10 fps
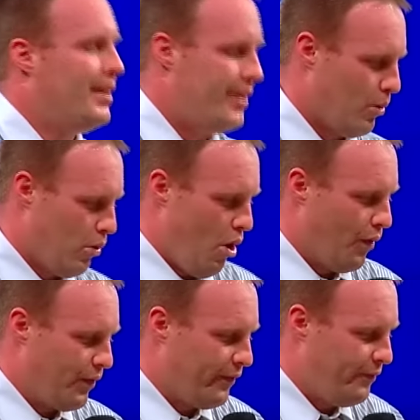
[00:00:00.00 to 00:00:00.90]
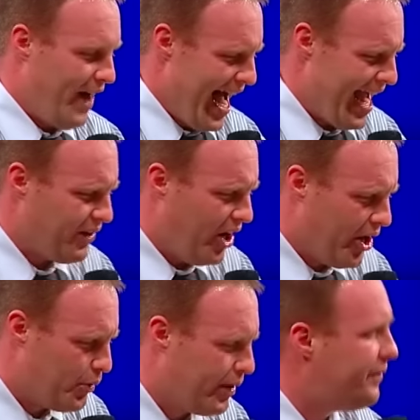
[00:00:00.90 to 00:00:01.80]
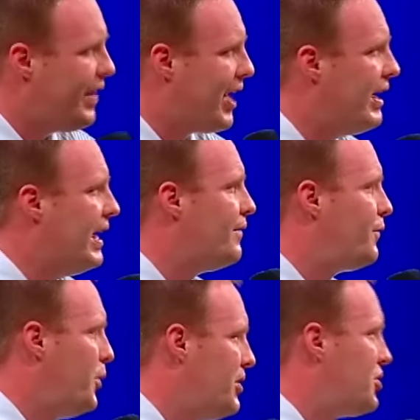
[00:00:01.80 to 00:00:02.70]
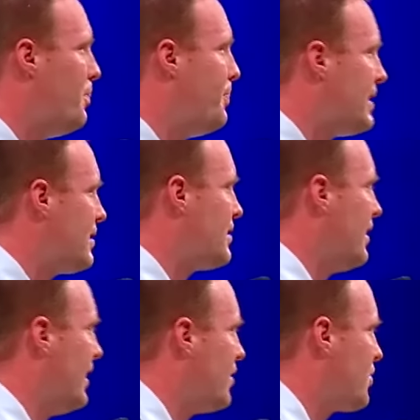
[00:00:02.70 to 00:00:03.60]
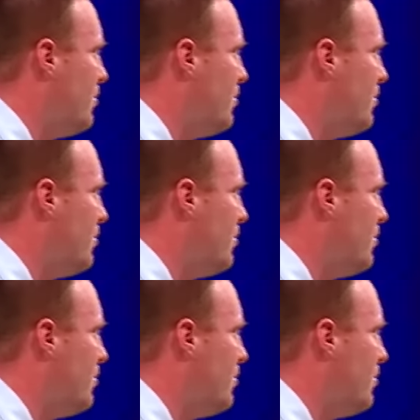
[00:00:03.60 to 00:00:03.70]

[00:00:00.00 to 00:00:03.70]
There were over five hundred very influential business leaders